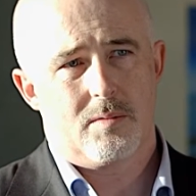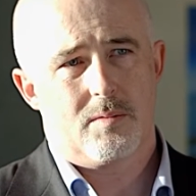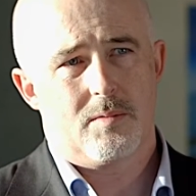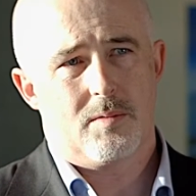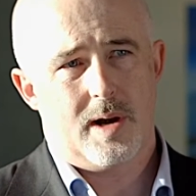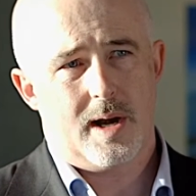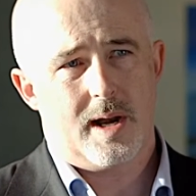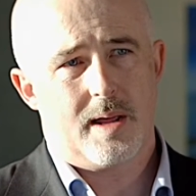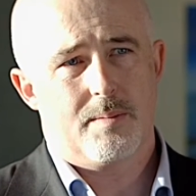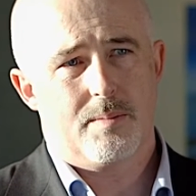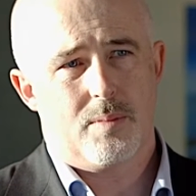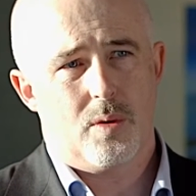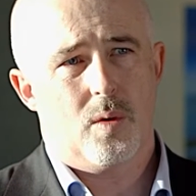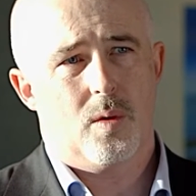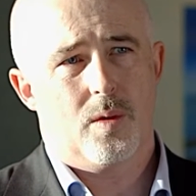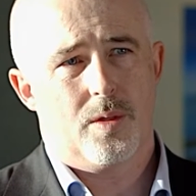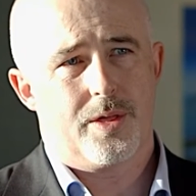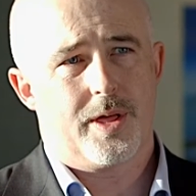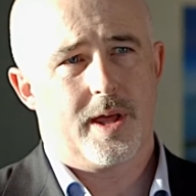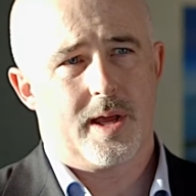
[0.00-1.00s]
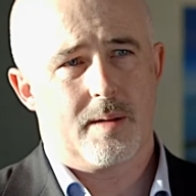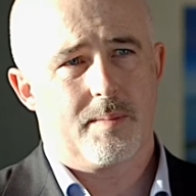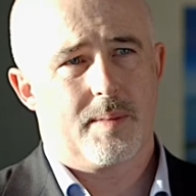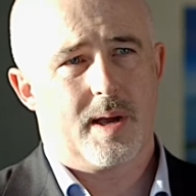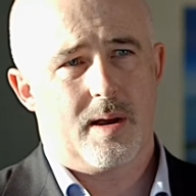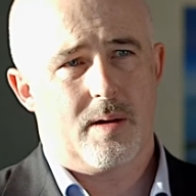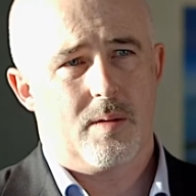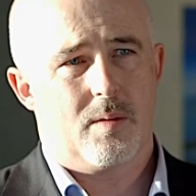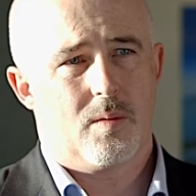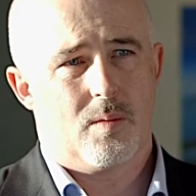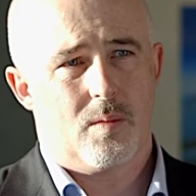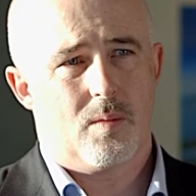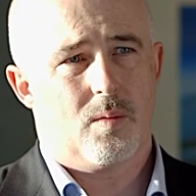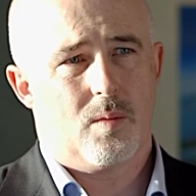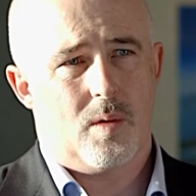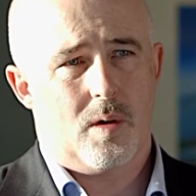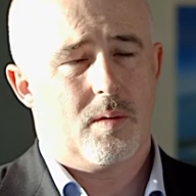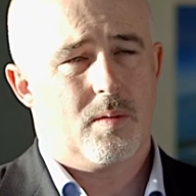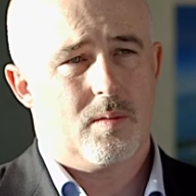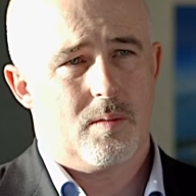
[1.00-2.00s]
really important thing about
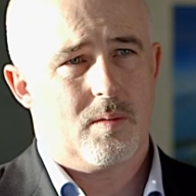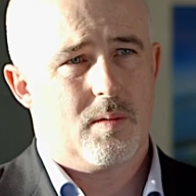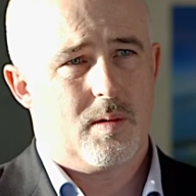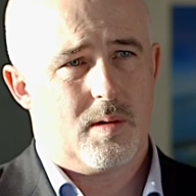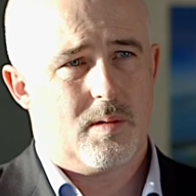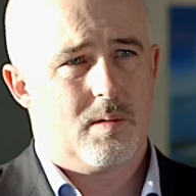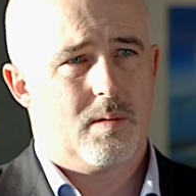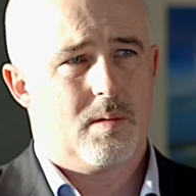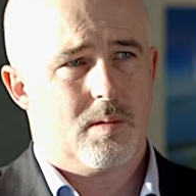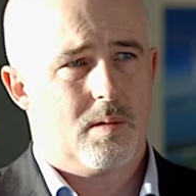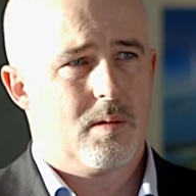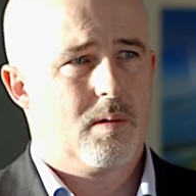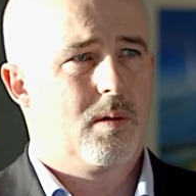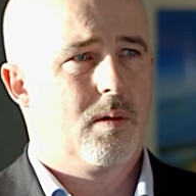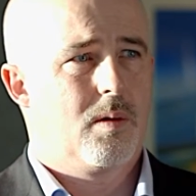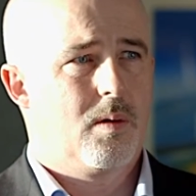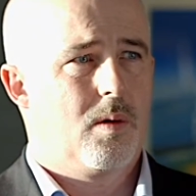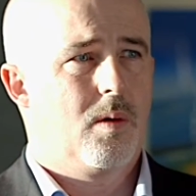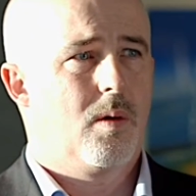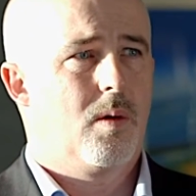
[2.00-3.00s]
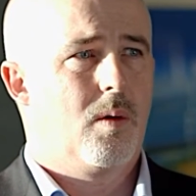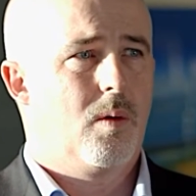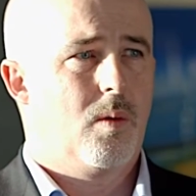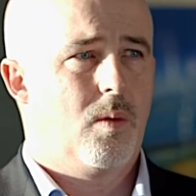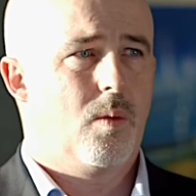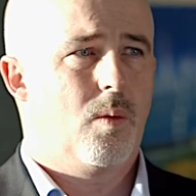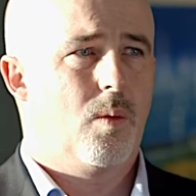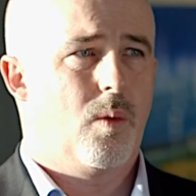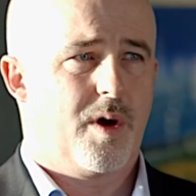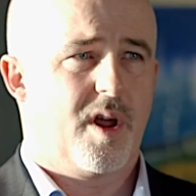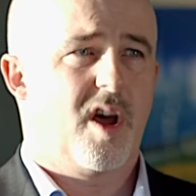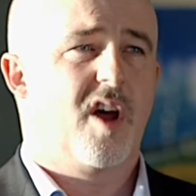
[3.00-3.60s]
what